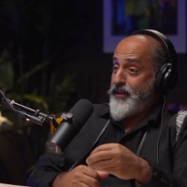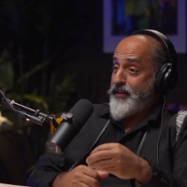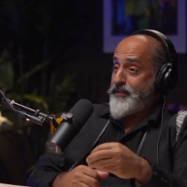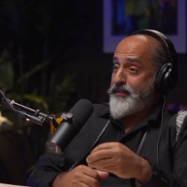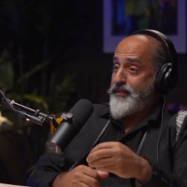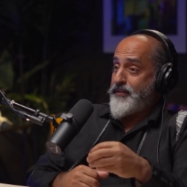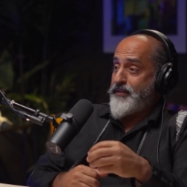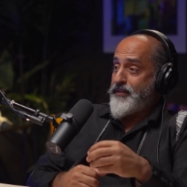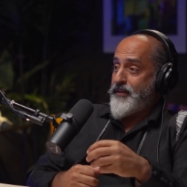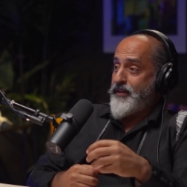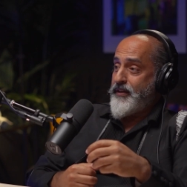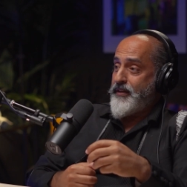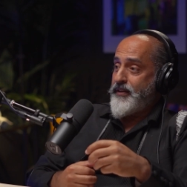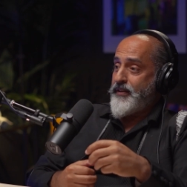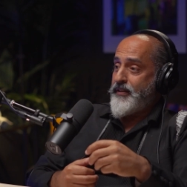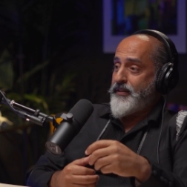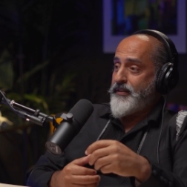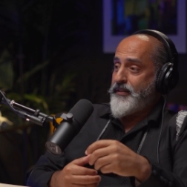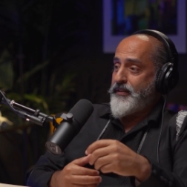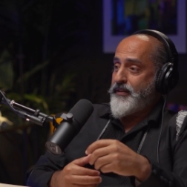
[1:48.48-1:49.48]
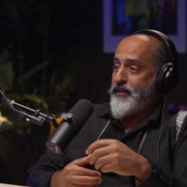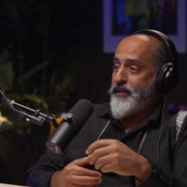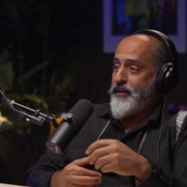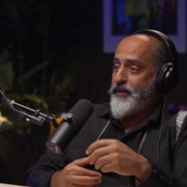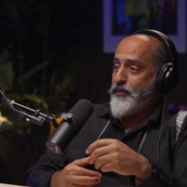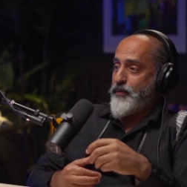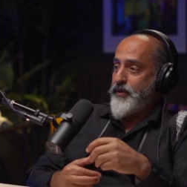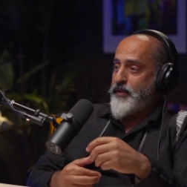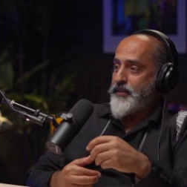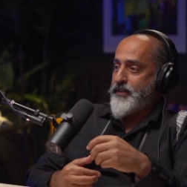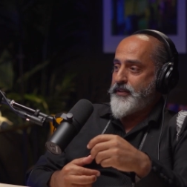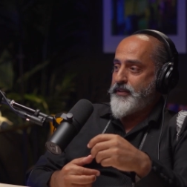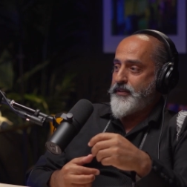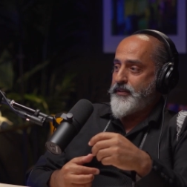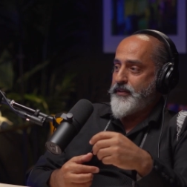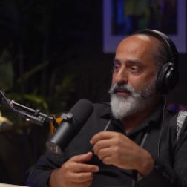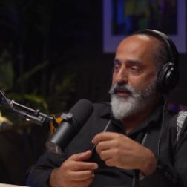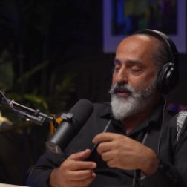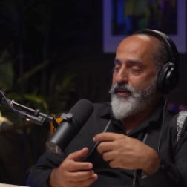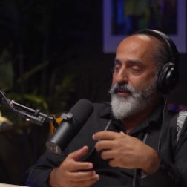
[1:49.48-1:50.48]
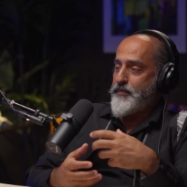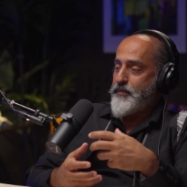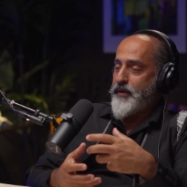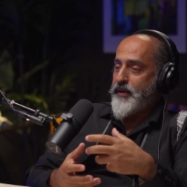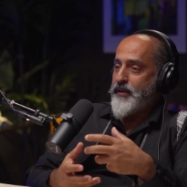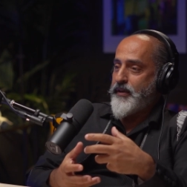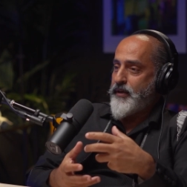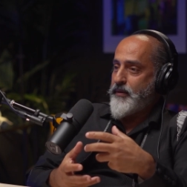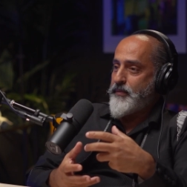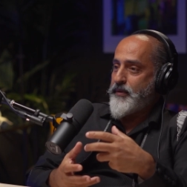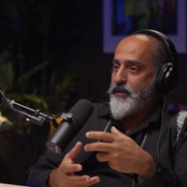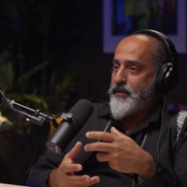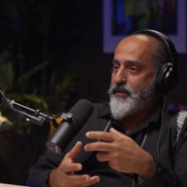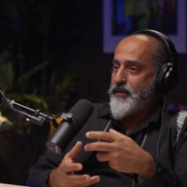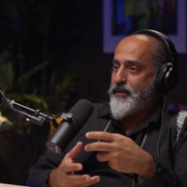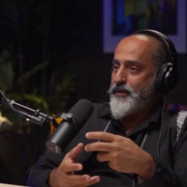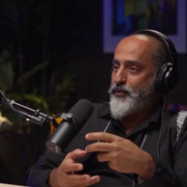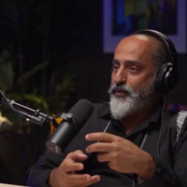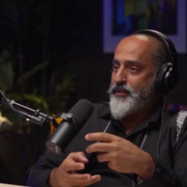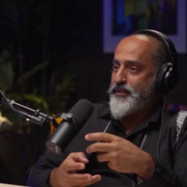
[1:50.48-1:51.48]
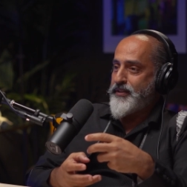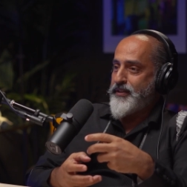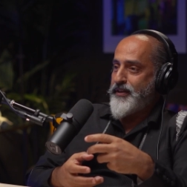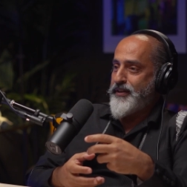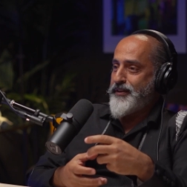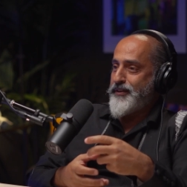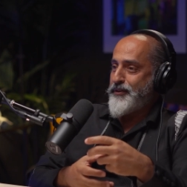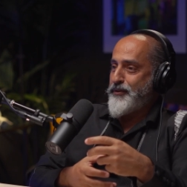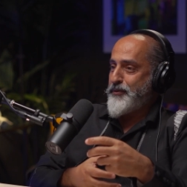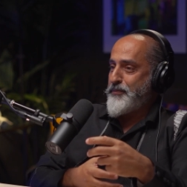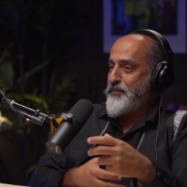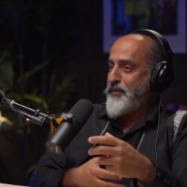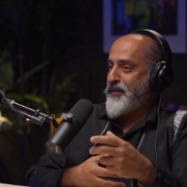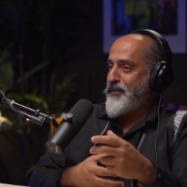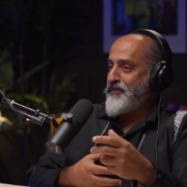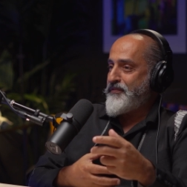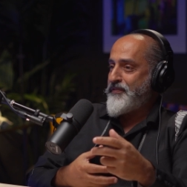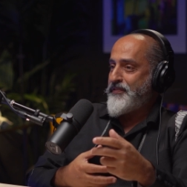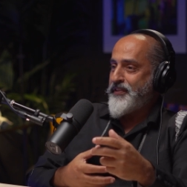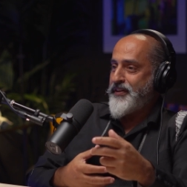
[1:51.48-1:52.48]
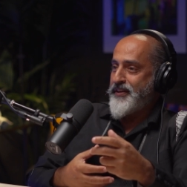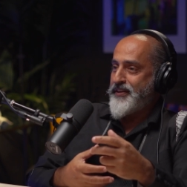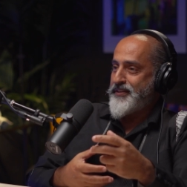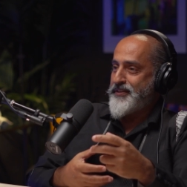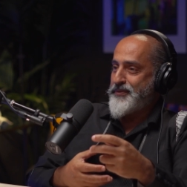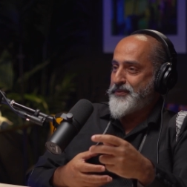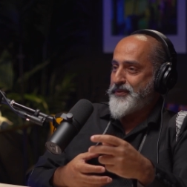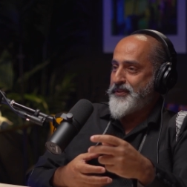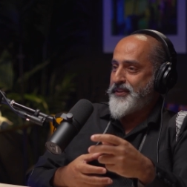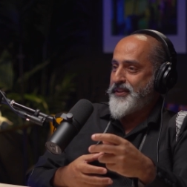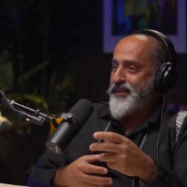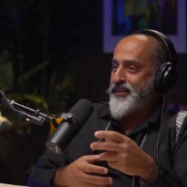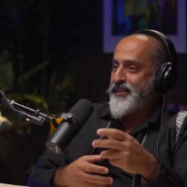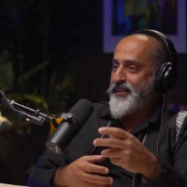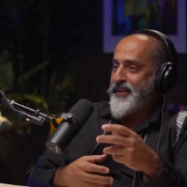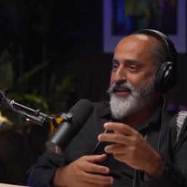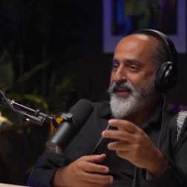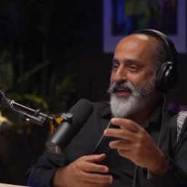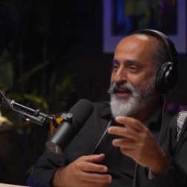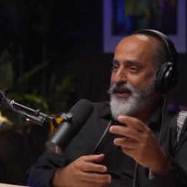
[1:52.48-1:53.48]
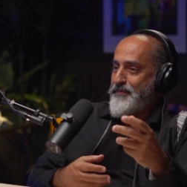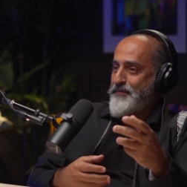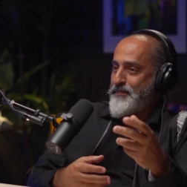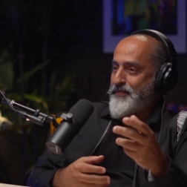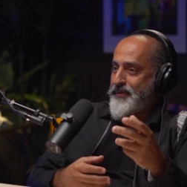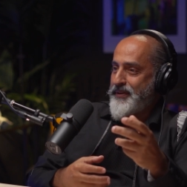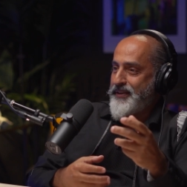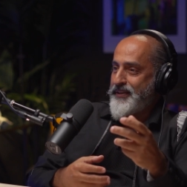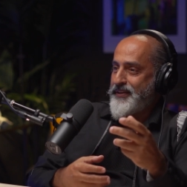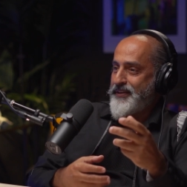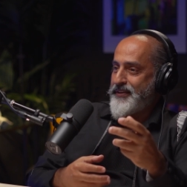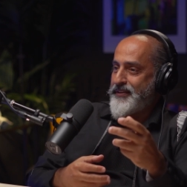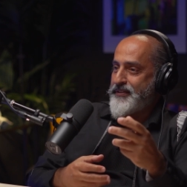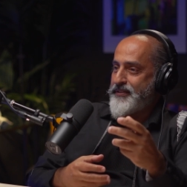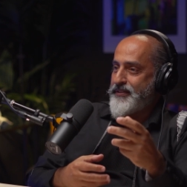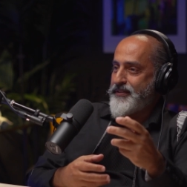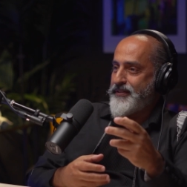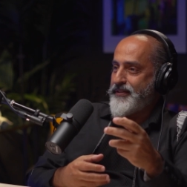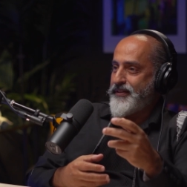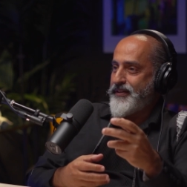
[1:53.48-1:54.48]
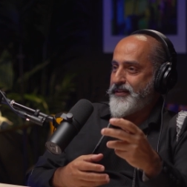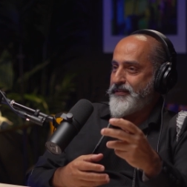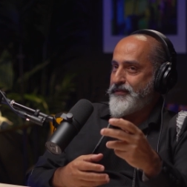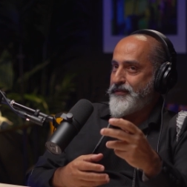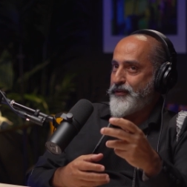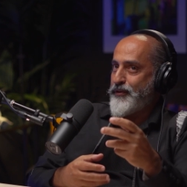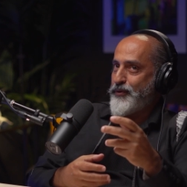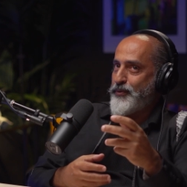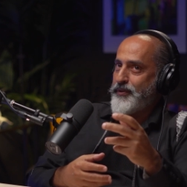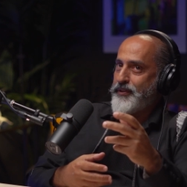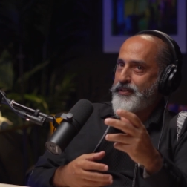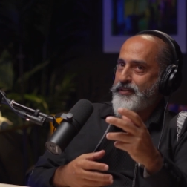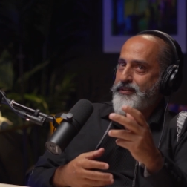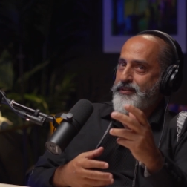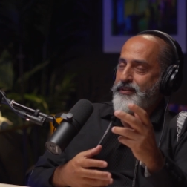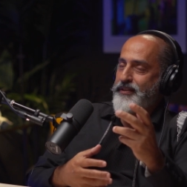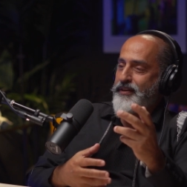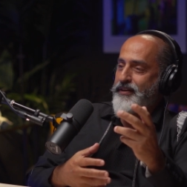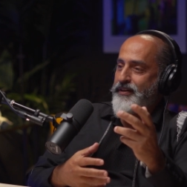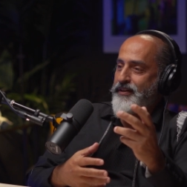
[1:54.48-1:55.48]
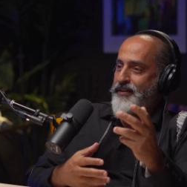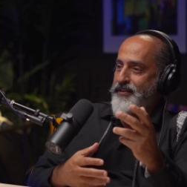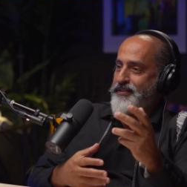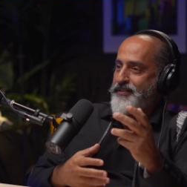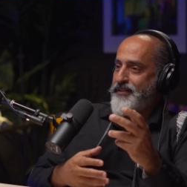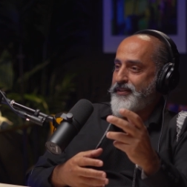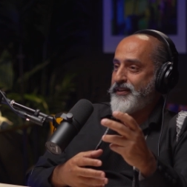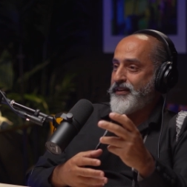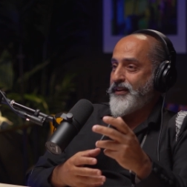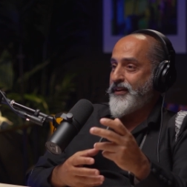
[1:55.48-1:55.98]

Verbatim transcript: yes and i was i had my camera i was trying on my friends with at the campings uh, following the stars the